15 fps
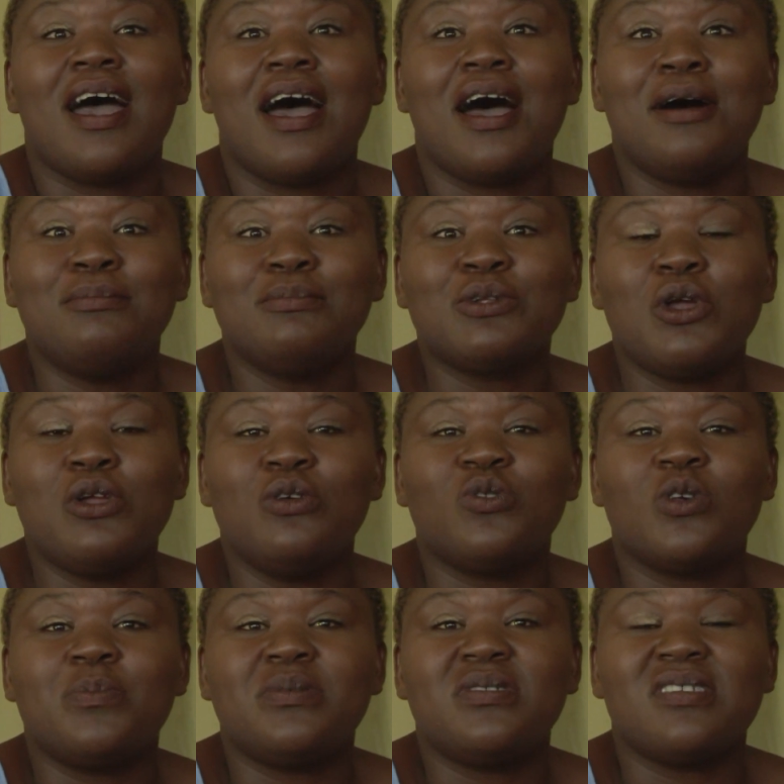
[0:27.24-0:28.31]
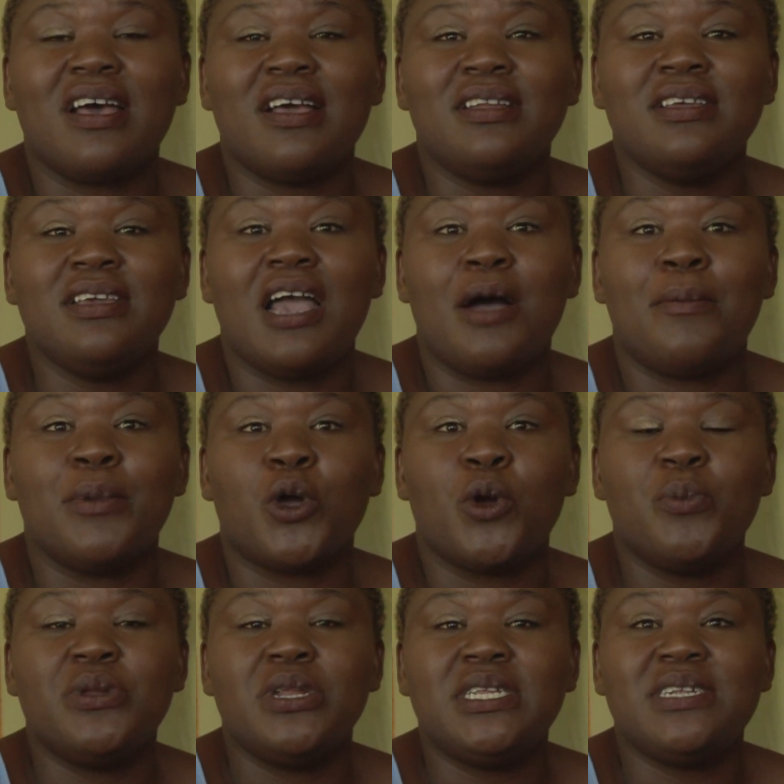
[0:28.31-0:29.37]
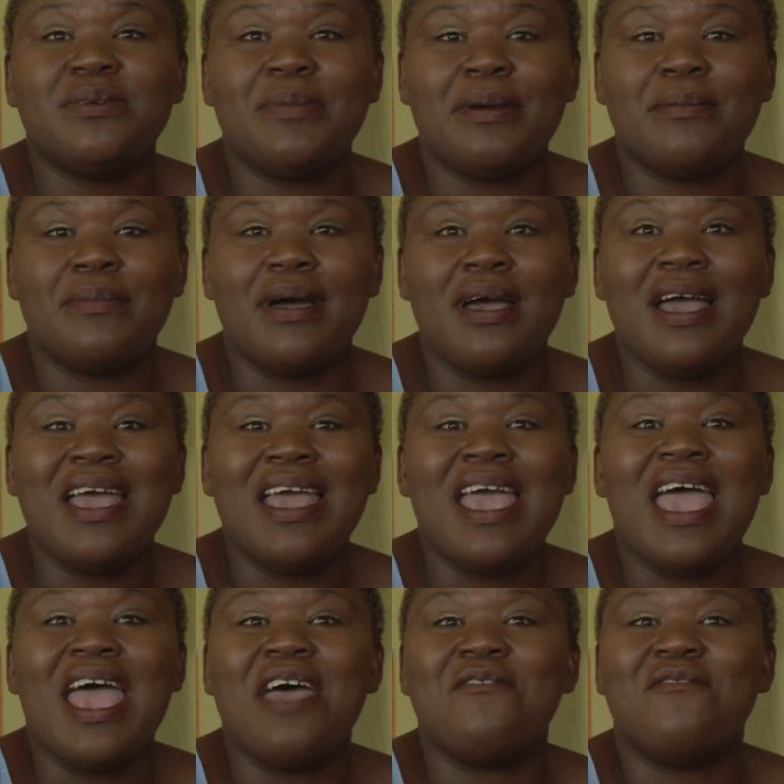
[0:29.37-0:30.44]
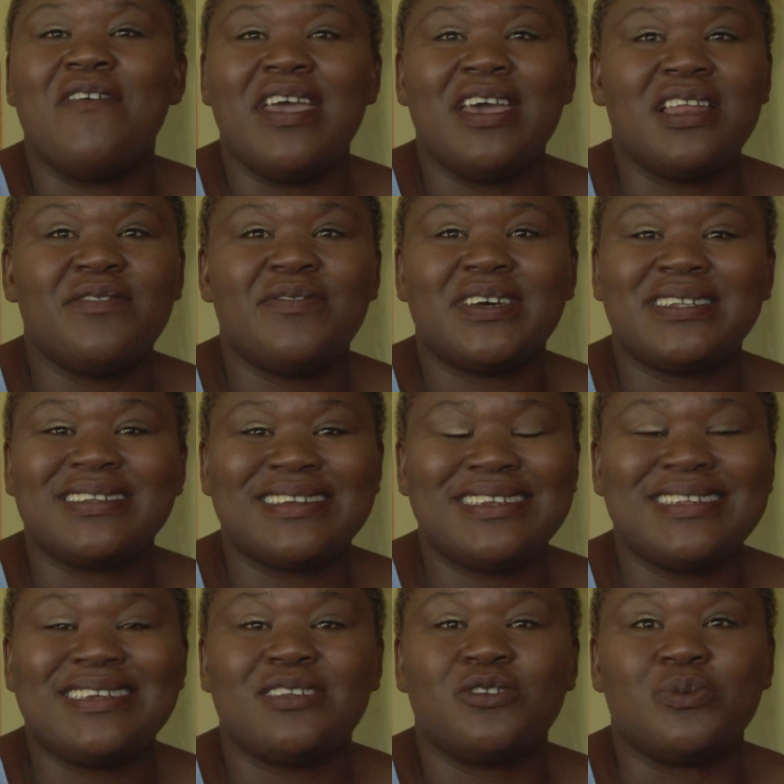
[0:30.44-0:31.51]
I'm Xoliswa Pisani. I'm a community member, a very frustrated